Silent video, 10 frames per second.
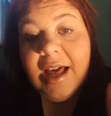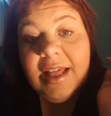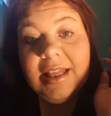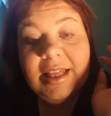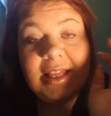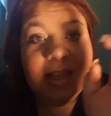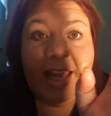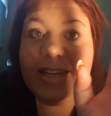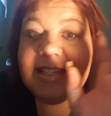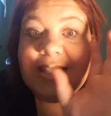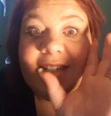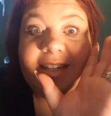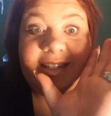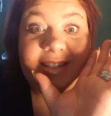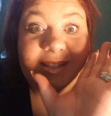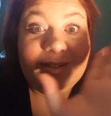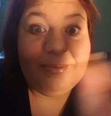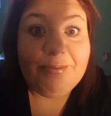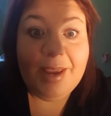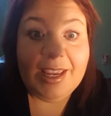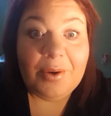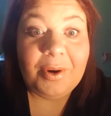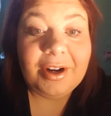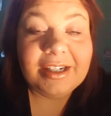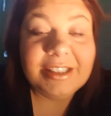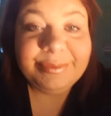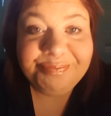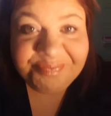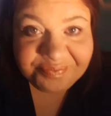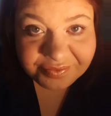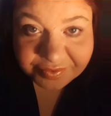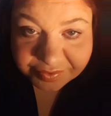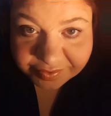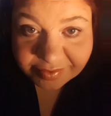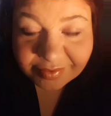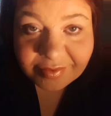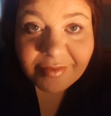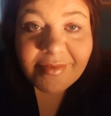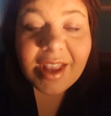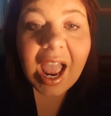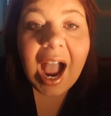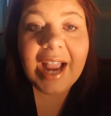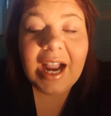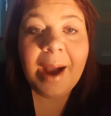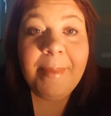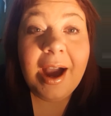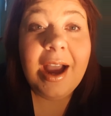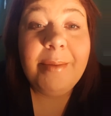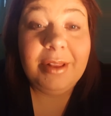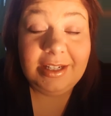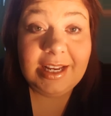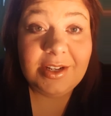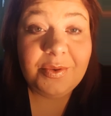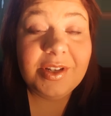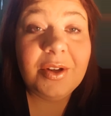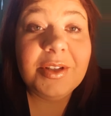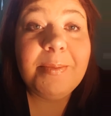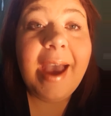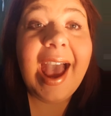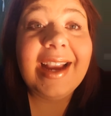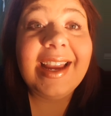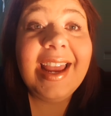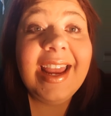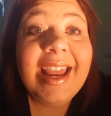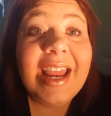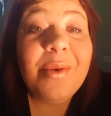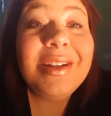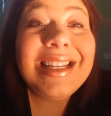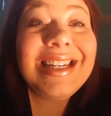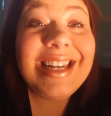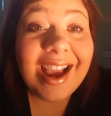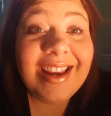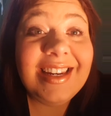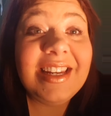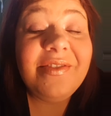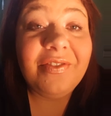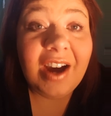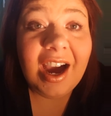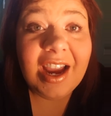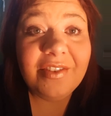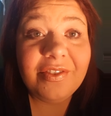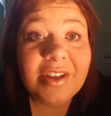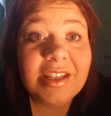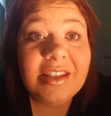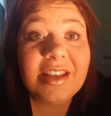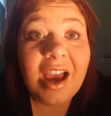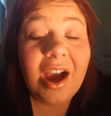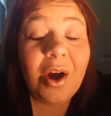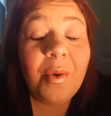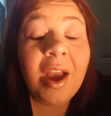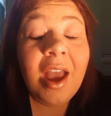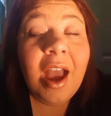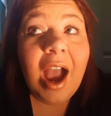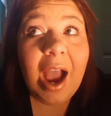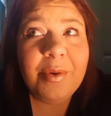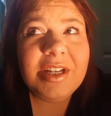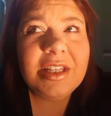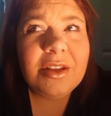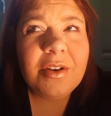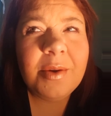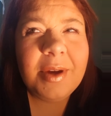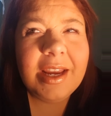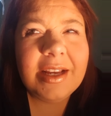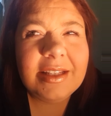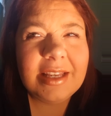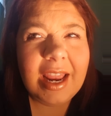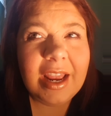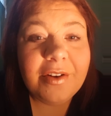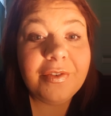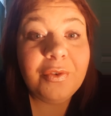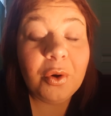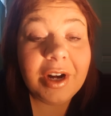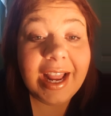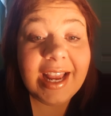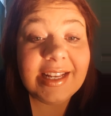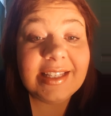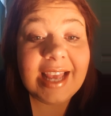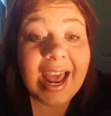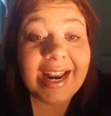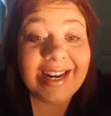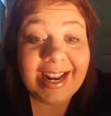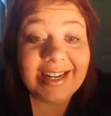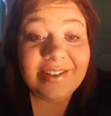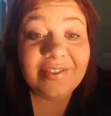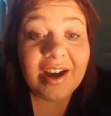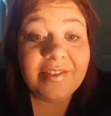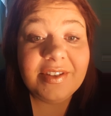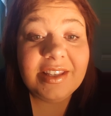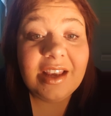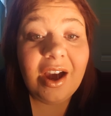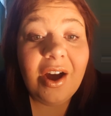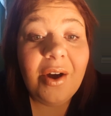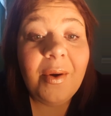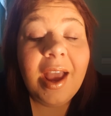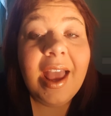Let's just make it work. I got my blood test results back. It was a 95. So I was 3 weeks and 4 days at a 95. So